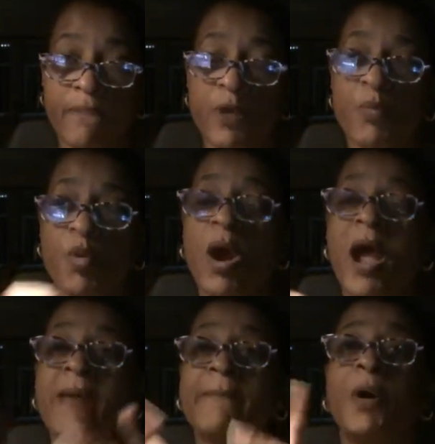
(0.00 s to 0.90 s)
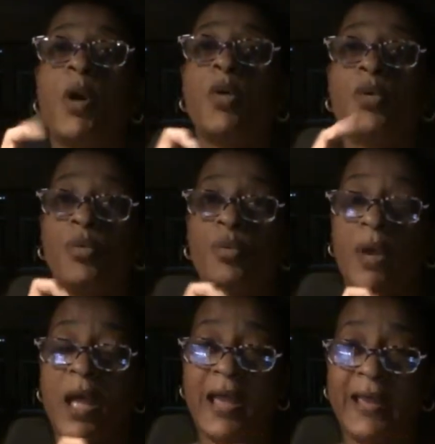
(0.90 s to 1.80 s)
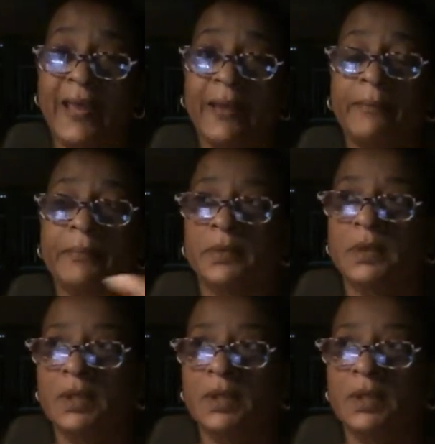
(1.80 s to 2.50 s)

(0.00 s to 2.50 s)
the more hypo I am.